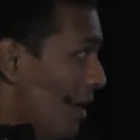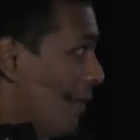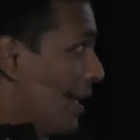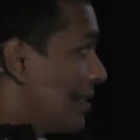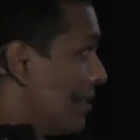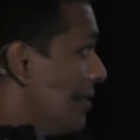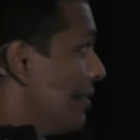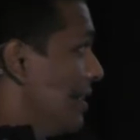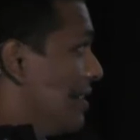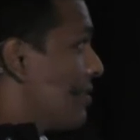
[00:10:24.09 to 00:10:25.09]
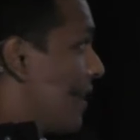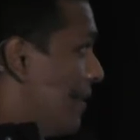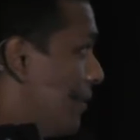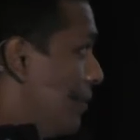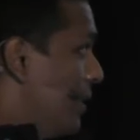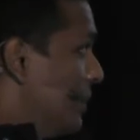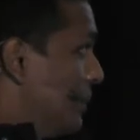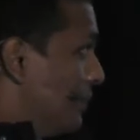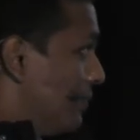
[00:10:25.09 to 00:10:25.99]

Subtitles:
vector inside Ruby,